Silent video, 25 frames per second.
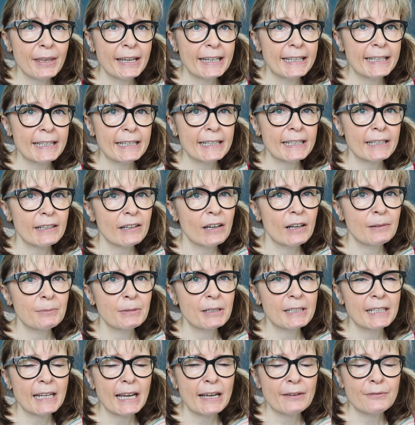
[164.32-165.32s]
think I'm
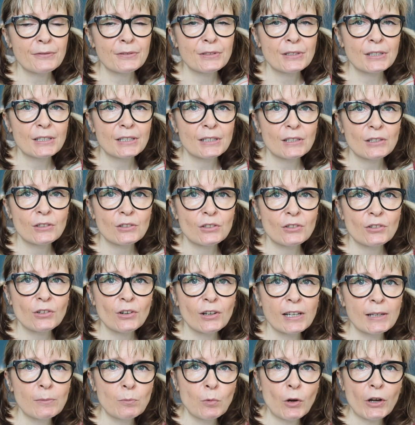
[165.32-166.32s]
going to have to
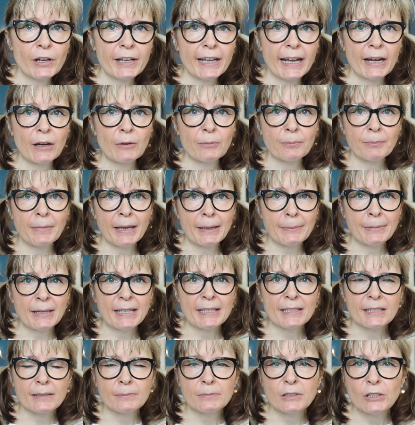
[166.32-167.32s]
try and work out maybe
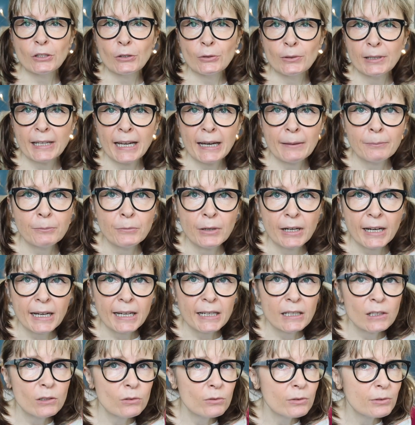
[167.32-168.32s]
some new camera
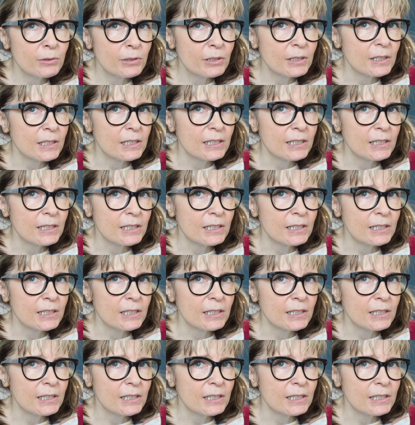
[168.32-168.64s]
angles,